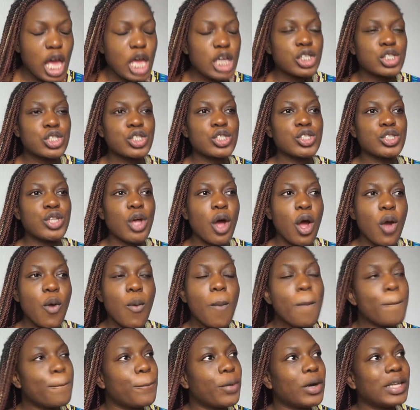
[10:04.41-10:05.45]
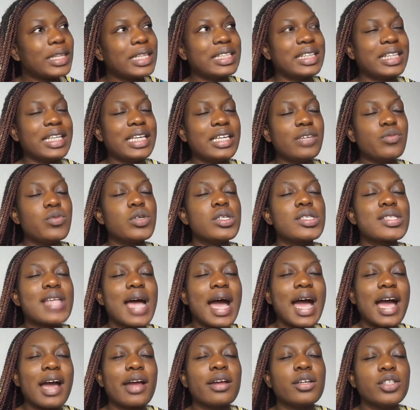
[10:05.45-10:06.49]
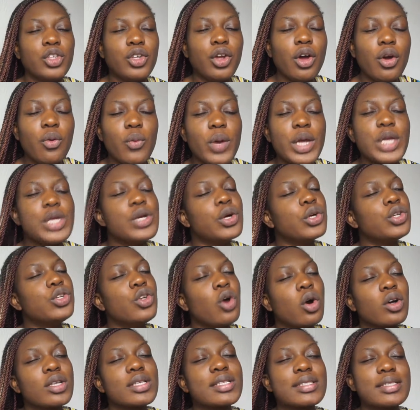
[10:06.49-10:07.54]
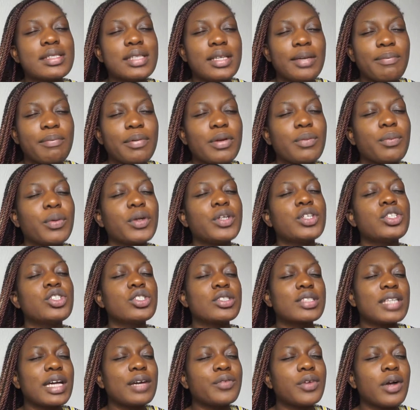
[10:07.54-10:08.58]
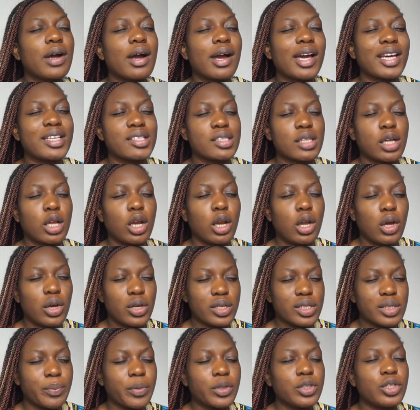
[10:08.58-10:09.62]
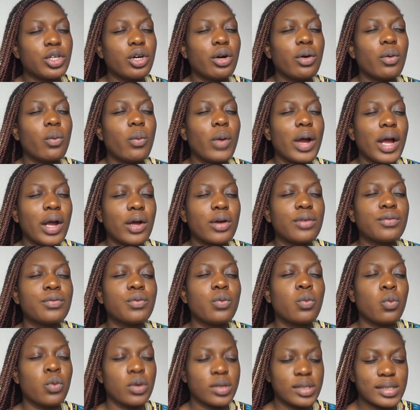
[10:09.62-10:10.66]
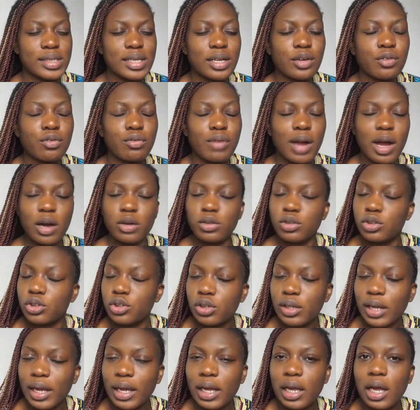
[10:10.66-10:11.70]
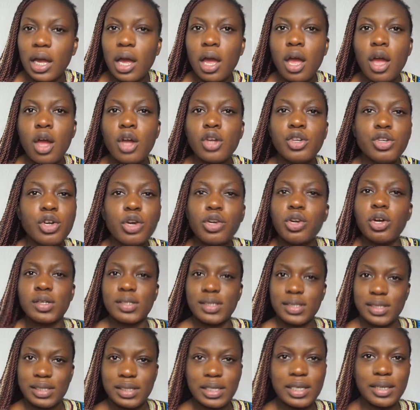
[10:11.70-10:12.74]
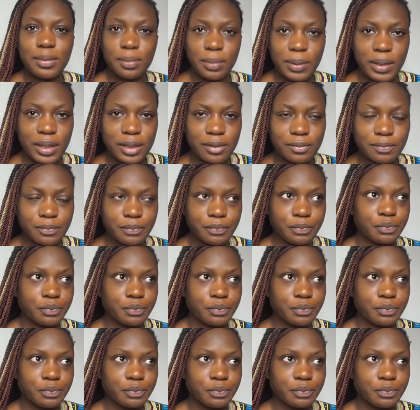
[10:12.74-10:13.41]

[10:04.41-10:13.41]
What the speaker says: So, but the thing was, you know when you're not sleeping, but you just have your eyes closed, but you're aware of what's around you, like you're not sleeping.